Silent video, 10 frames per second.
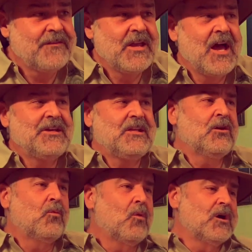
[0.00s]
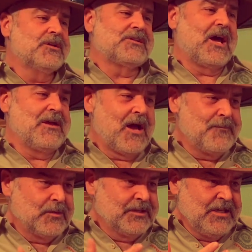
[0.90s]
And the idea was, I, I
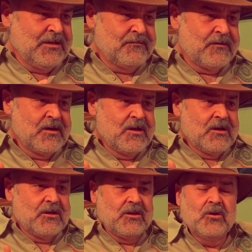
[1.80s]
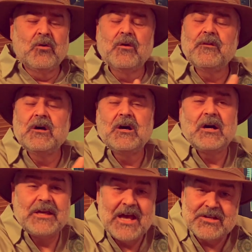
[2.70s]
believe, you know, a,
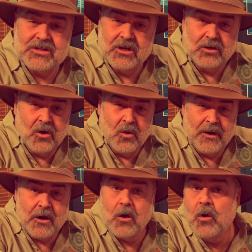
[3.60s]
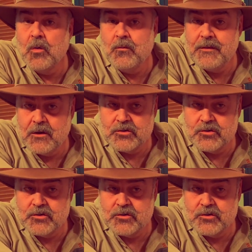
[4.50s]
a, guest could go and hone their